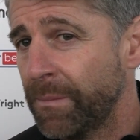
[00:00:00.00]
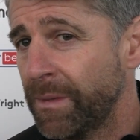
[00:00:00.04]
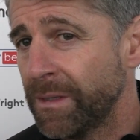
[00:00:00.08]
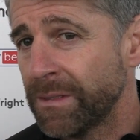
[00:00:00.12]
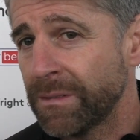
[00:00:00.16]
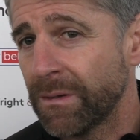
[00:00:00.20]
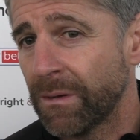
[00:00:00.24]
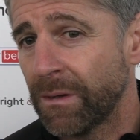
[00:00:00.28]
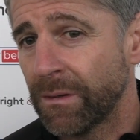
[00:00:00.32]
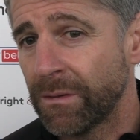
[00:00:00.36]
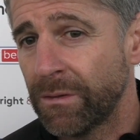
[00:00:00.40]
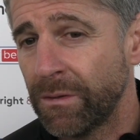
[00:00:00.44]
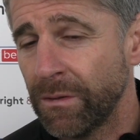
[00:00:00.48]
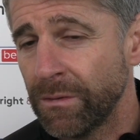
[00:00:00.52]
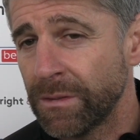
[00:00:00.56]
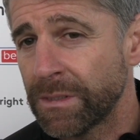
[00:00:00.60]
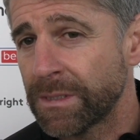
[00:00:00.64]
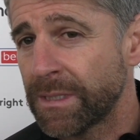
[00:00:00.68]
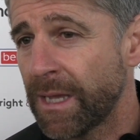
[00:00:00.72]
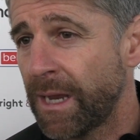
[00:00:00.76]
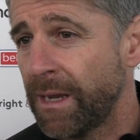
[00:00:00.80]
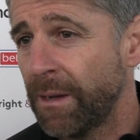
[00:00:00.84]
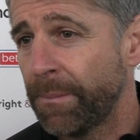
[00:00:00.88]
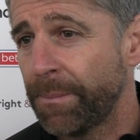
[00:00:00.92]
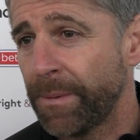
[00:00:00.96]
He's got a good
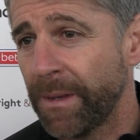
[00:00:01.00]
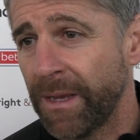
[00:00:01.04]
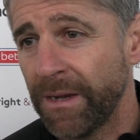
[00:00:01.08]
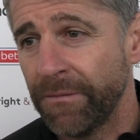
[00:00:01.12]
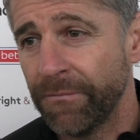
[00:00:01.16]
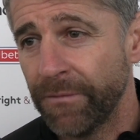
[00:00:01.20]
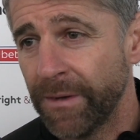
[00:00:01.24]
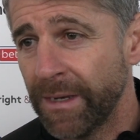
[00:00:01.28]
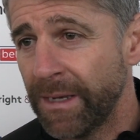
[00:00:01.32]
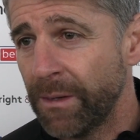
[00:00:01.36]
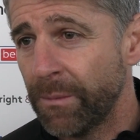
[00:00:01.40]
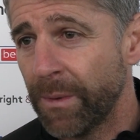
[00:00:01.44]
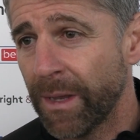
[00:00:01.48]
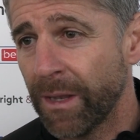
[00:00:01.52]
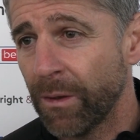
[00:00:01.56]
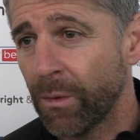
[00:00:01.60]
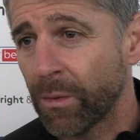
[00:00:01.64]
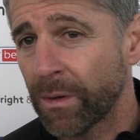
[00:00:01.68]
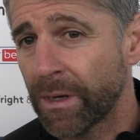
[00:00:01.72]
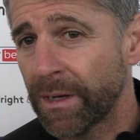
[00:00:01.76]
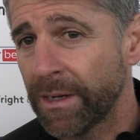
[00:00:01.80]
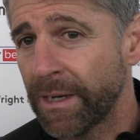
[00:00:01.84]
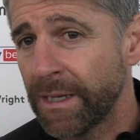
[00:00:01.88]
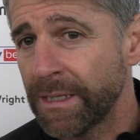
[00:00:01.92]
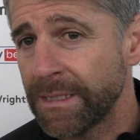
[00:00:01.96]
style of play, really well
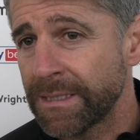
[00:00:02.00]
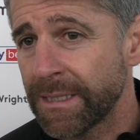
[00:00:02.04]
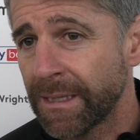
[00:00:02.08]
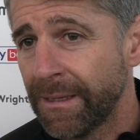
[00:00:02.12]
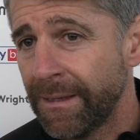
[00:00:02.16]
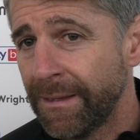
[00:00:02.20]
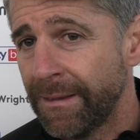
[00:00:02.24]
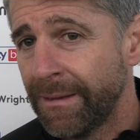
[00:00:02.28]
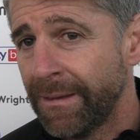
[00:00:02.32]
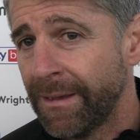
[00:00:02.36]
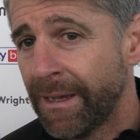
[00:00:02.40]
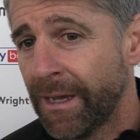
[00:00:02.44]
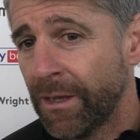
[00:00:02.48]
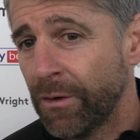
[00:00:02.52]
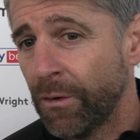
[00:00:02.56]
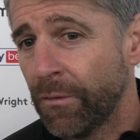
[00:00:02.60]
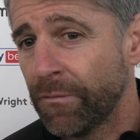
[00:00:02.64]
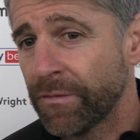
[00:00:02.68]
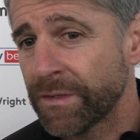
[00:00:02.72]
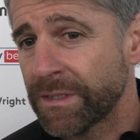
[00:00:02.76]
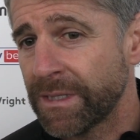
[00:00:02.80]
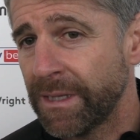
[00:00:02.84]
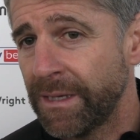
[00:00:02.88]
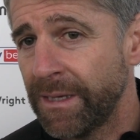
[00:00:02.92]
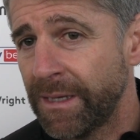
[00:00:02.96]
organised, and
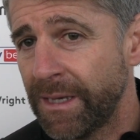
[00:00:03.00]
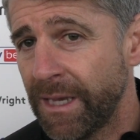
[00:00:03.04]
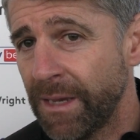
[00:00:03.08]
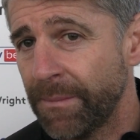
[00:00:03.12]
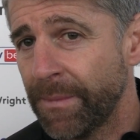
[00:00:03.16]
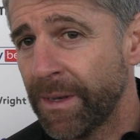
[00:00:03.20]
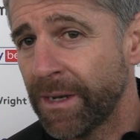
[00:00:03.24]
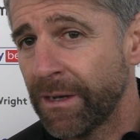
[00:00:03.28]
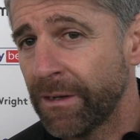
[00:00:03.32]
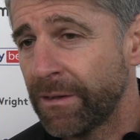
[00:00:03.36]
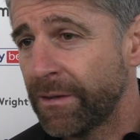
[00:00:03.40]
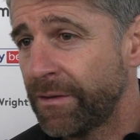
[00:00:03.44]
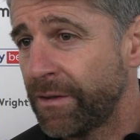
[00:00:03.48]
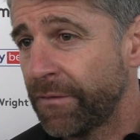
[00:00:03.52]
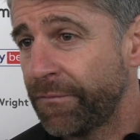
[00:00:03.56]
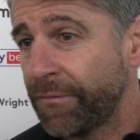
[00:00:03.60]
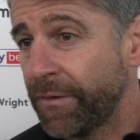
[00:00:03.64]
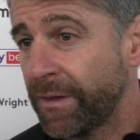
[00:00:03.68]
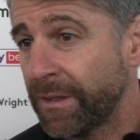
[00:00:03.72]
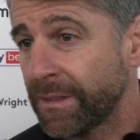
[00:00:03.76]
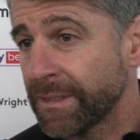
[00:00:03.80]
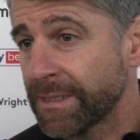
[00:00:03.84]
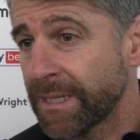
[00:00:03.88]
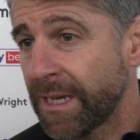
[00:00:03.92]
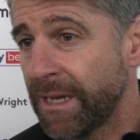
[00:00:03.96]
obviously he came in at a
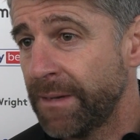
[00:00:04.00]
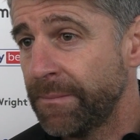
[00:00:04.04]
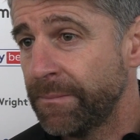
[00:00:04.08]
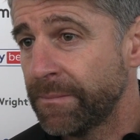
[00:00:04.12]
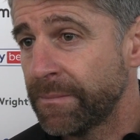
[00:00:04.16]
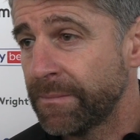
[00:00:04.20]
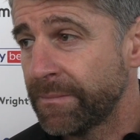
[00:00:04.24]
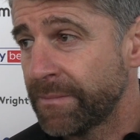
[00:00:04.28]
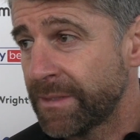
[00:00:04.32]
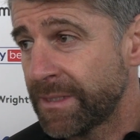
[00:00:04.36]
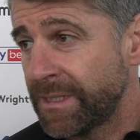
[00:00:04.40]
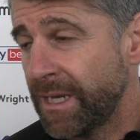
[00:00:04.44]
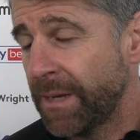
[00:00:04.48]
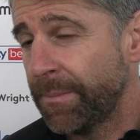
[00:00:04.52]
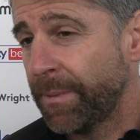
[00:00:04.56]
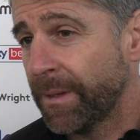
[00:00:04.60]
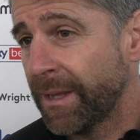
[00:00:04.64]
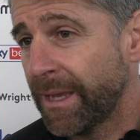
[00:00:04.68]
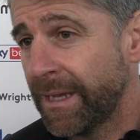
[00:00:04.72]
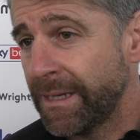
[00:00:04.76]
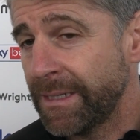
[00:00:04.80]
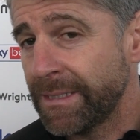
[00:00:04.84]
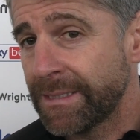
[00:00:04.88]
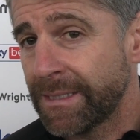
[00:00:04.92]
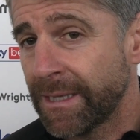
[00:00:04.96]
difficult time,
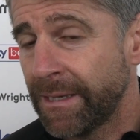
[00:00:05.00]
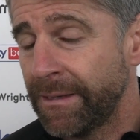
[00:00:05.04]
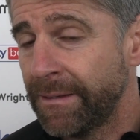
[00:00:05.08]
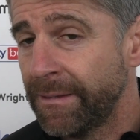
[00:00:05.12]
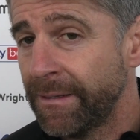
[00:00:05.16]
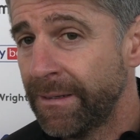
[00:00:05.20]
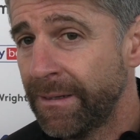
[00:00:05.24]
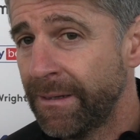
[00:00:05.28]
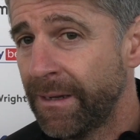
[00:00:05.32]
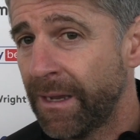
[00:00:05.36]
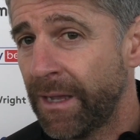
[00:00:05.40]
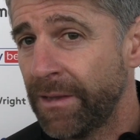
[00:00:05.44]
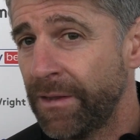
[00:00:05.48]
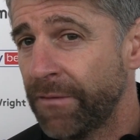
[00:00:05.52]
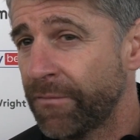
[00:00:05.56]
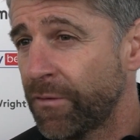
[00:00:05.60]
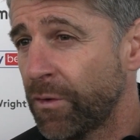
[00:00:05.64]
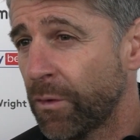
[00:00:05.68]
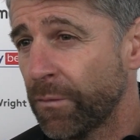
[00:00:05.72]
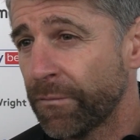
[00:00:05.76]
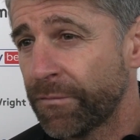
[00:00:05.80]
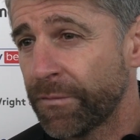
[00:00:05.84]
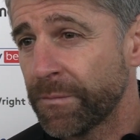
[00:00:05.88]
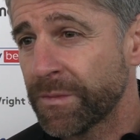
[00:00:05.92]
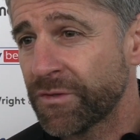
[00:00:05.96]
stabilised, and they've
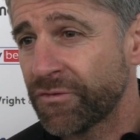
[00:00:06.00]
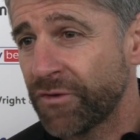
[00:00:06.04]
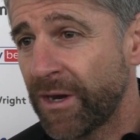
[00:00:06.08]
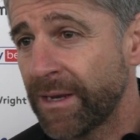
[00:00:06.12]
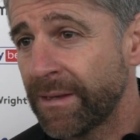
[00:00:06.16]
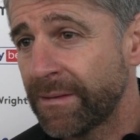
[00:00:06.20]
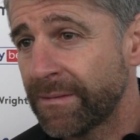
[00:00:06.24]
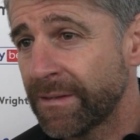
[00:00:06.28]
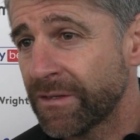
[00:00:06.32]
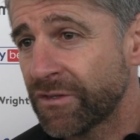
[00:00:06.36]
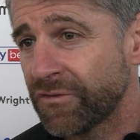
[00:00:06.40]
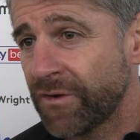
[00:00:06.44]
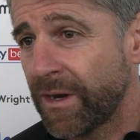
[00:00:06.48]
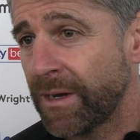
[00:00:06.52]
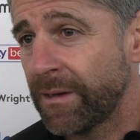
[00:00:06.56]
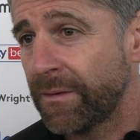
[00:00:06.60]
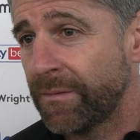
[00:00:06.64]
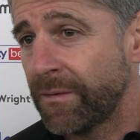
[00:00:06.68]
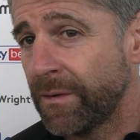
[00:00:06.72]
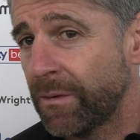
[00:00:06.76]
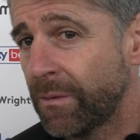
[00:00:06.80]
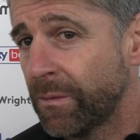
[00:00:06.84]
gone from strength to strength.